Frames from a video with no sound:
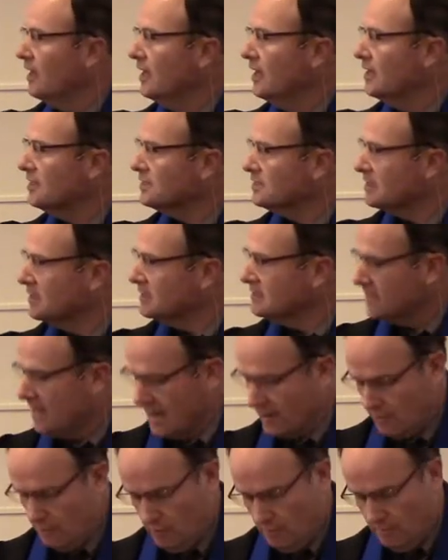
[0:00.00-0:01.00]
is an
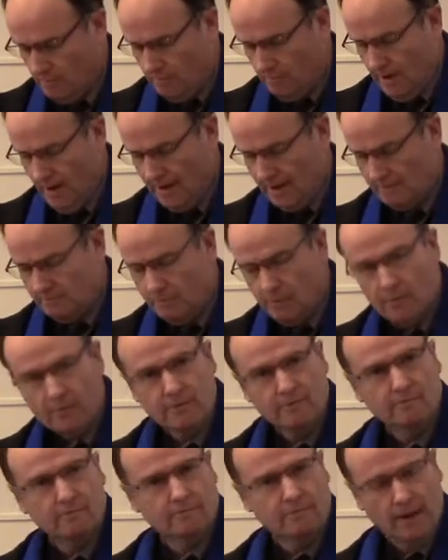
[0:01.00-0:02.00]
integral and
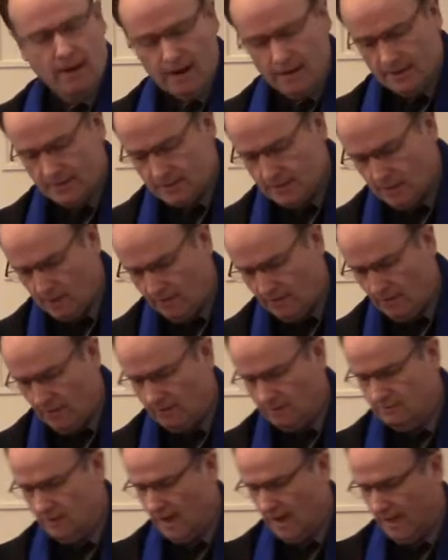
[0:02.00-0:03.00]
important part of our
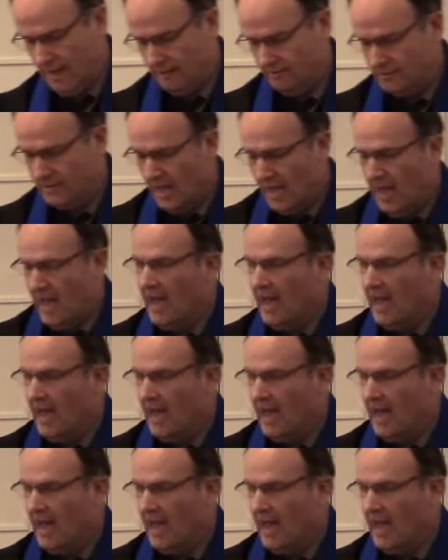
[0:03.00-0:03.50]
lives.